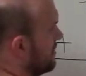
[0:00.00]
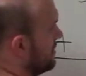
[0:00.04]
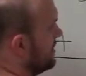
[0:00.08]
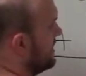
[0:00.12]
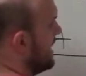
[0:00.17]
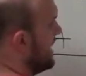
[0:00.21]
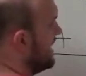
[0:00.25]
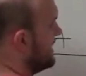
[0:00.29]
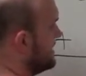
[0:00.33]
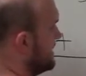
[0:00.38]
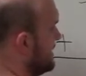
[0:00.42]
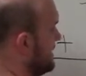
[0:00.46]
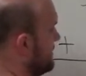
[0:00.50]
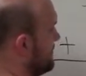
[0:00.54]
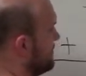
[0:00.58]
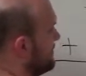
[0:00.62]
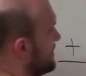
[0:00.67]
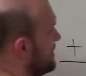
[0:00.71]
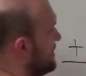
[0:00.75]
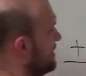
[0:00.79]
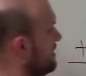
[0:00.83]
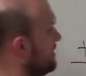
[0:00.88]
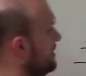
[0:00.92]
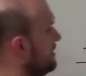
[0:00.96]
90.
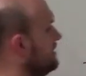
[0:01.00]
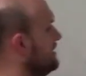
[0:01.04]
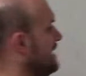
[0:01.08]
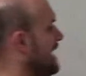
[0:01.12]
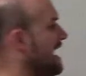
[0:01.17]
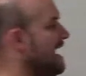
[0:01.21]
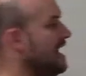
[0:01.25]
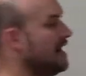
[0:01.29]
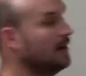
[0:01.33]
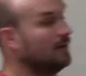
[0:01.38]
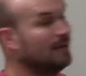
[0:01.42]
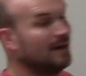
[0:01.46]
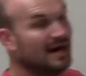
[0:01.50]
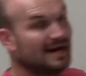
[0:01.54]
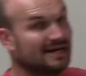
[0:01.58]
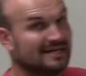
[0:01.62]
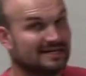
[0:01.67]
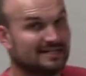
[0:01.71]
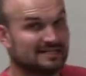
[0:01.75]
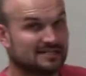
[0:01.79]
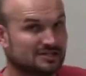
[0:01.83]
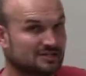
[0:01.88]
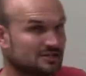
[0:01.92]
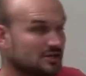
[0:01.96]
Now I
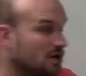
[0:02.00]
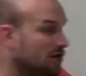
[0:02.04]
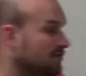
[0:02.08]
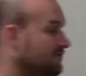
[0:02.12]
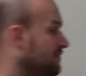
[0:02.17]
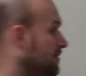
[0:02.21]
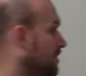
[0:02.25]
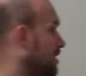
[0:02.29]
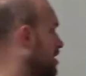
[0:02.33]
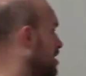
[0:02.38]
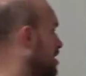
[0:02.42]
need to solve for